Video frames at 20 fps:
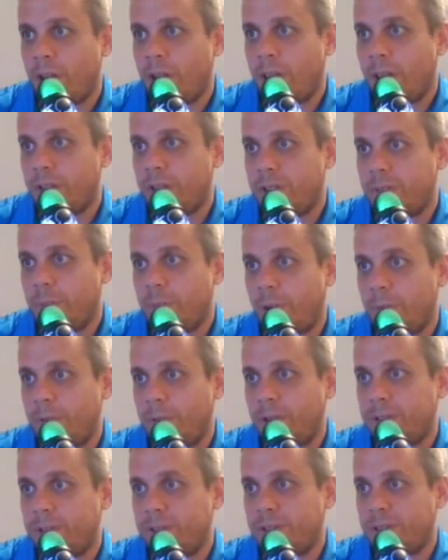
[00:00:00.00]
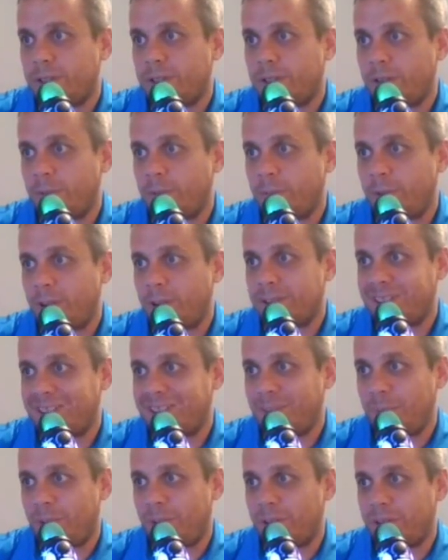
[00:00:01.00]
The spot price is the current price in the
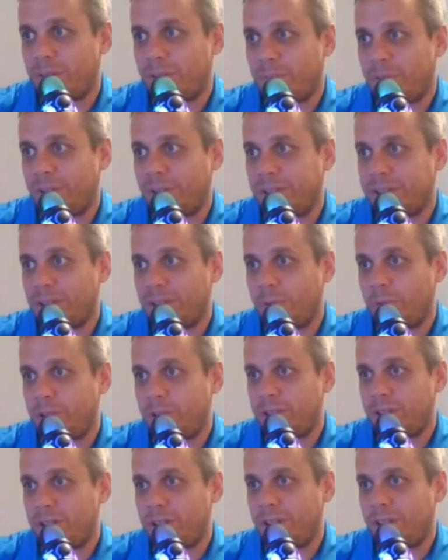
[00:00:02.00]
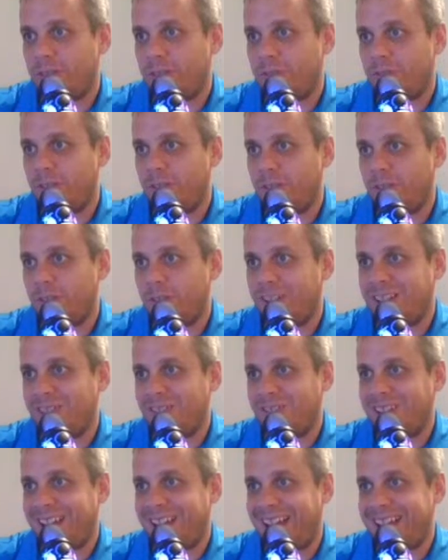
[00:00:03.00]
marketplace at which a
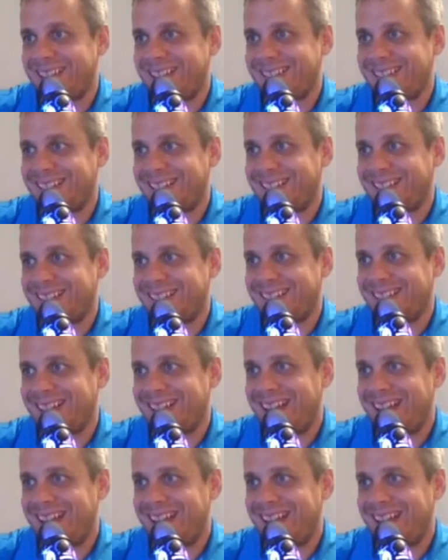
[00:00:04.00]
given asset